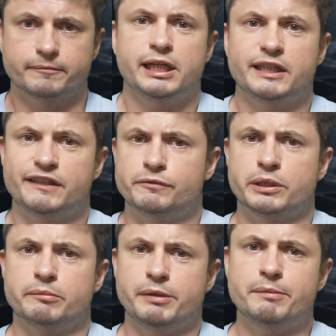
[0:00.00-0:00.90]
and if we
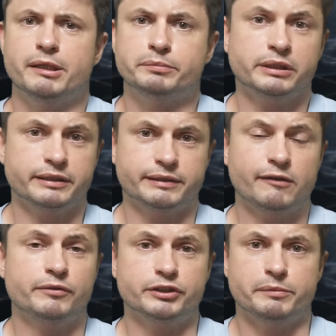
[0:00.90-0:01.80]
can maybe apply
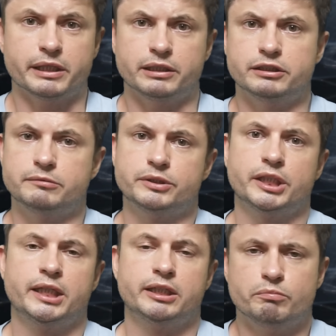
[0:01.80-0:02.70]
some of these
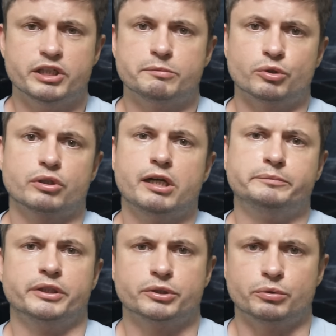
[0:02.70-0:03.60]
mechanisms to much more
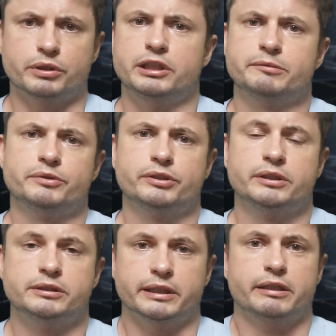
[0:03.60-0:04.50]
complex organisms
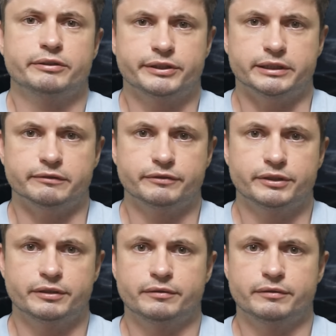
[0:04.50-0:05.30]
like ourselves.